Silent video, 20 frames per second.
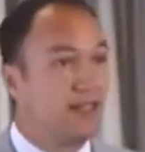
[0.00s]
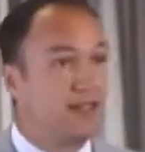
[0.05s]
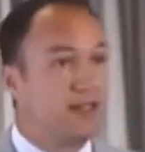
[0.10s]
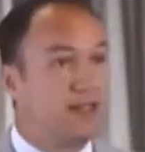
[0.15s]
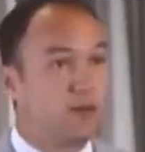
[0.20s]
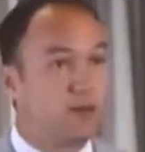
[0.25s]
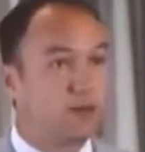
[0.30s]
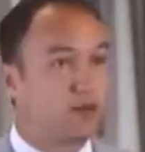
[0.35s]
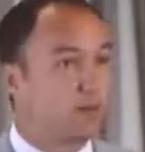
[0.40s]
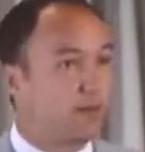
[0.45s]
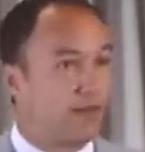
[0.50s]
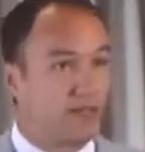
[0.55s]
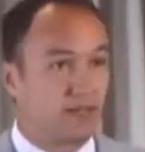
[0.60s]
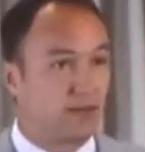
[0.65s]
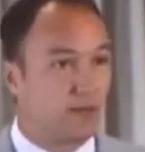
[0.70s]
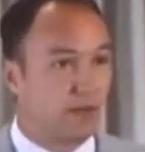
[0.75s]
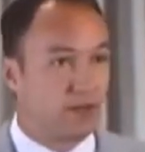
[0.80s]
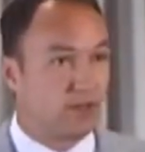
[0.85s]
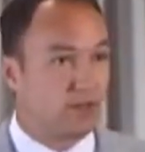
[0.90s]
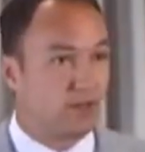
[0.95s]
which
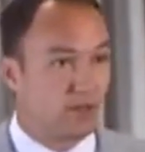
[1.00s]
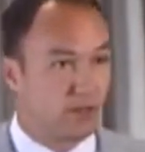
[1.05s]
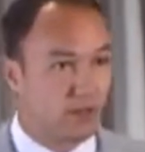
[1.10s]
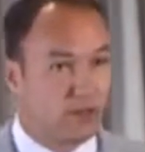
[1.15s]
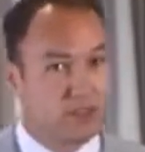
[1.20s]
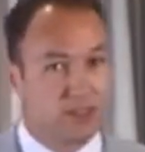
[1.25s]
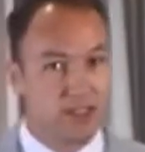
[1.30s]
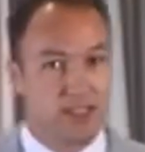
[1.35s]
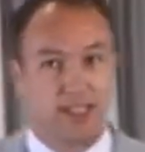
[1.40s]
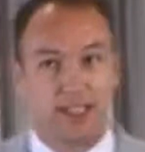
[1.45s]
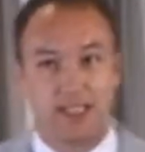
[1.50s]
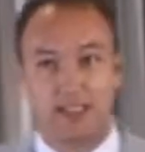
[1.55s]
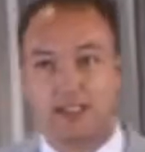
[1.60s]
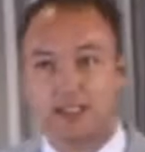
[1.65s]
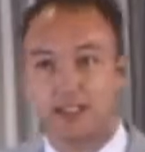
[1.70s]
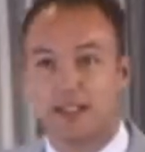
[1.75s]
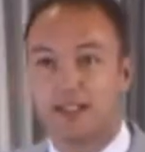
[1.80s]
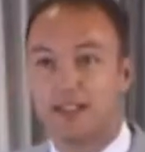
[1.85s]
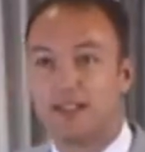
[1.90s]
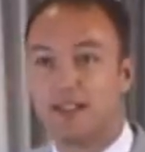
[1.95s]
makes very
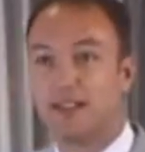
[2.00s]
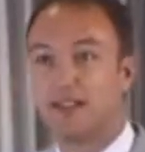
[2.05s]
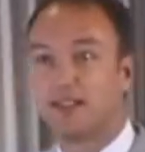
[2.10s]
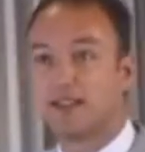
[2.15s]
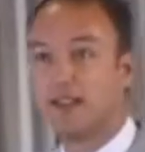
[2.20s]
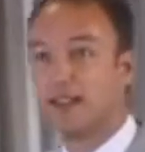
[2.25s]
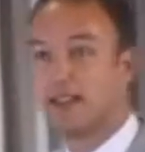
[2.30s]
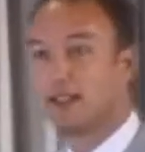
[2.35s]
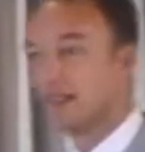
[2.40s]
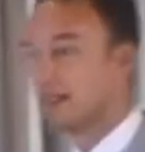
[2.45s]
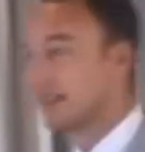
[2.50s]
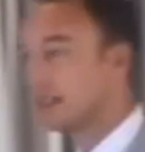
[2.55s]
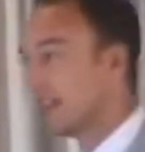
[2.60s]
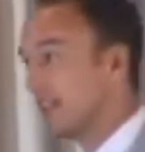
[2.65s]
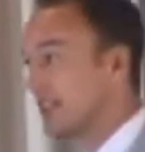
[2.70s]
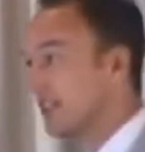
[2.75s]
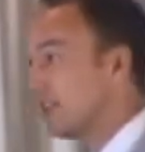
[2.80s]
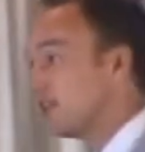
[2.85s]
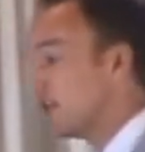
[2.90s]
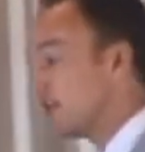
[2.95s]
sophisticated and
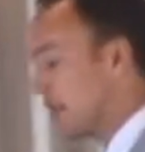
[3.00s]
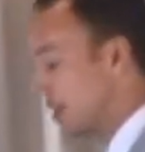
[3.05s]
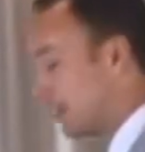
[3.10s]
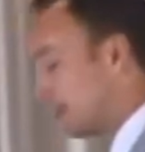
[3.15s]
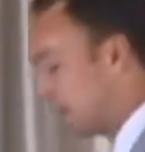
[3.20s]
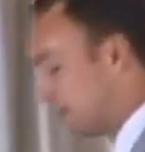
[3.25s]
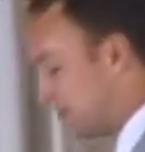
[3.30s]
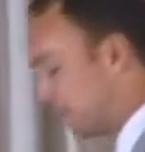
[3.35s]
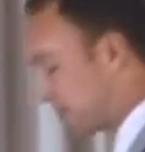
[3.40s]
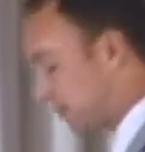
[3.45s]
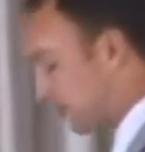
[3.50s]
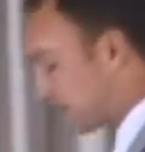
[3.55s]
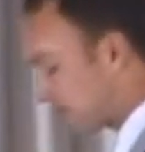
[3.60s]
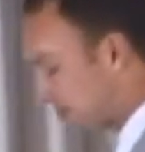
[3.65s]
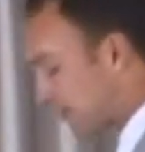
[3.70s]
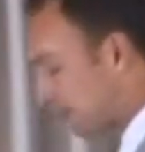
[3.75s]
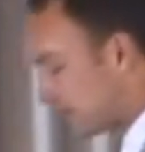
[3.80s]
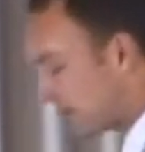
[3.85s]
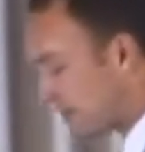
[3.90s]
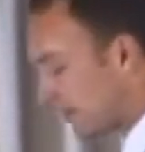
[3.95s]
scientific.
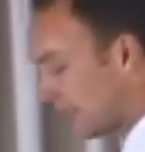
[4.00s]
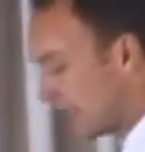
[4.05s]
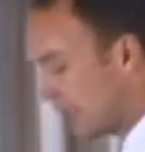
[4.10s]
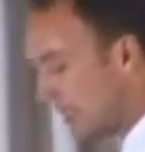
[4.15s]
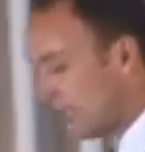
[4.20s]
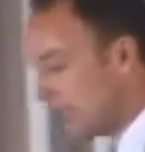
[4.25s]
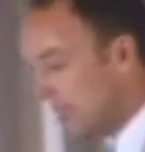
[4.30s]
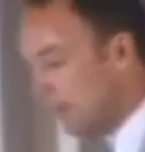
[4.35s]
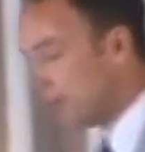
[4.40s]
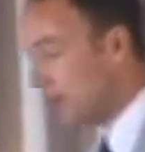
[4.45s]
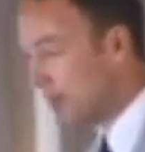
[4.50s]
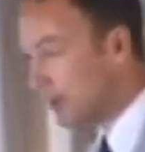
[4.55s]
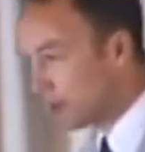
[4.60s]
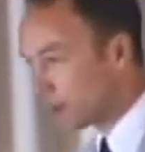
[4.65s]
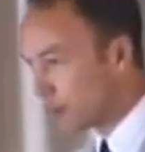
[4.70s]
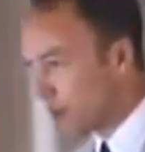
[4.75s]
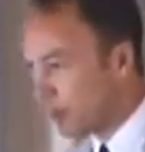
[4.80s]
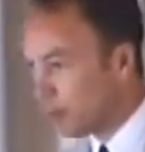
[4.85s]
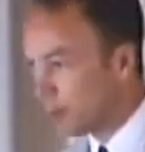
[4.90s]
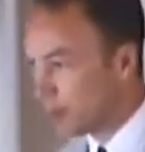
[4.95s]
But
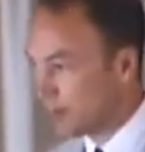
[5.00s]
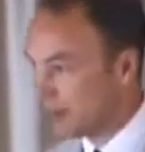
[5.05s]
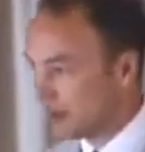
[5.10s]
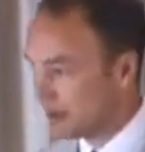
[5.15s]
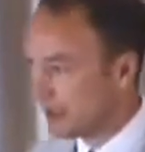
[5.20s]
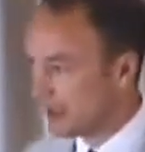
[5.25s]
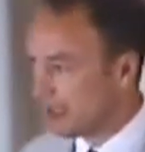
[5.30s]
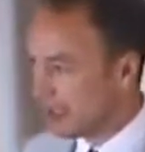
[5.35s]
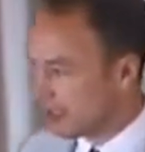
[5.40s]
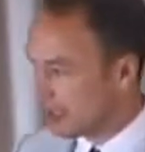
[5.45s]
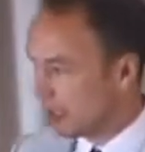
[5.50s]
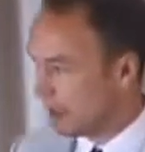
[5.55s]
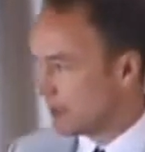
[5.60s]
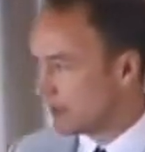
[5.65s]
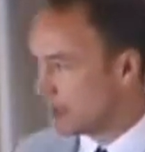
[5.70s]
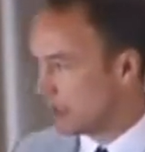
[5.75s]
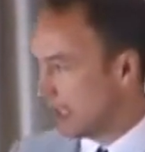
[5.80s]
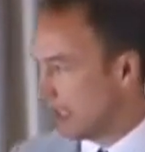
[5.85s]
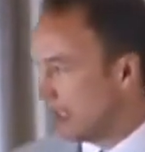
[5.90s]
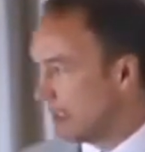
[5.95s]
the problem is, as
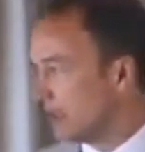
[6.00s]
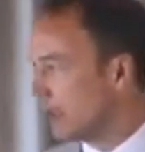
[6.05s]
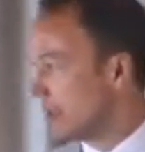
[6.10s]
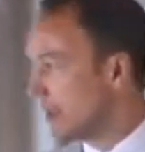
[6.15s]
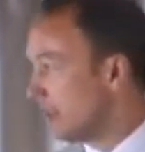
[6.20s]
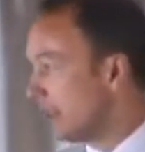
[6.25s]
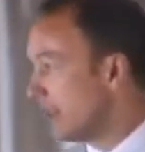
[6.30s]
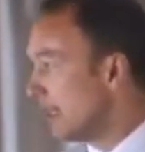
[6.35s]
I've said,